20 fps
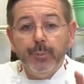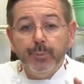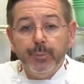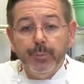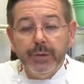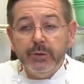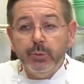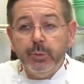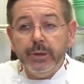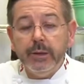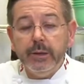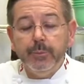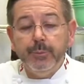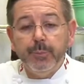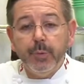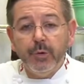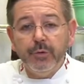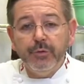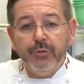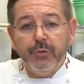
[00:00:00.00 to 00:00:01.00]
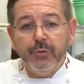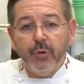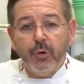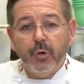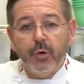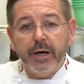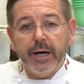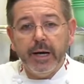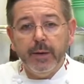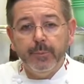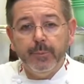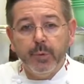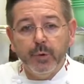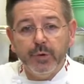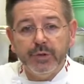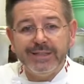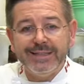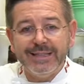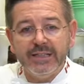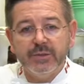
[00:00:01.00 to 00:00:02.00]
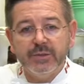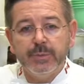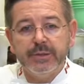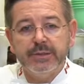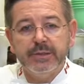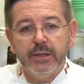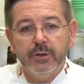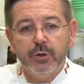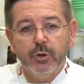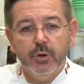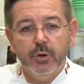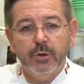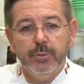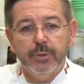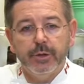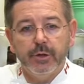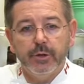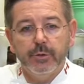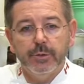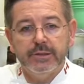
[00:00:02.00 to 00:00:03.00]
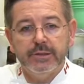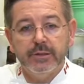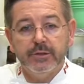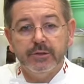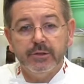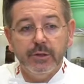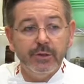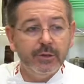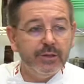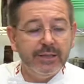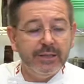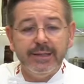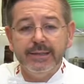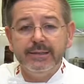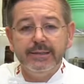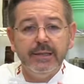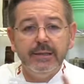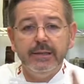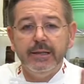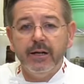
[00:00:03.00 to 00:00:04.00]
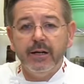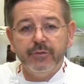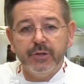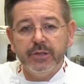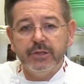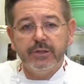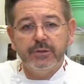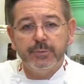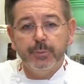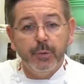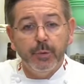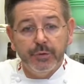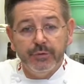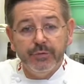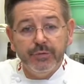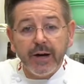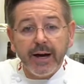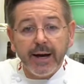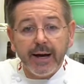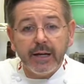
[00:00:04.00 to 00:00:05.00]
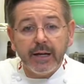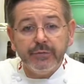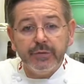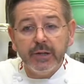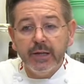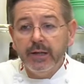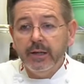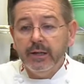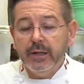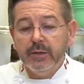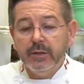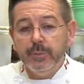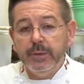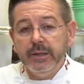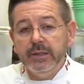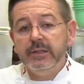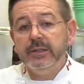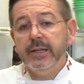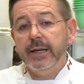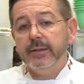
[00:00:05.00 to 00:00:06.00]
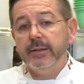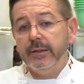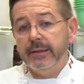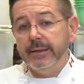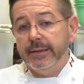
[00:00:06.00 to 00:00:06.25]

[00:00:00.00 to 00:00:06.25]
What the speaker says: between 0.4 and 0.6% cocoa butter crystals. If, let's say the average is 0.5, it means that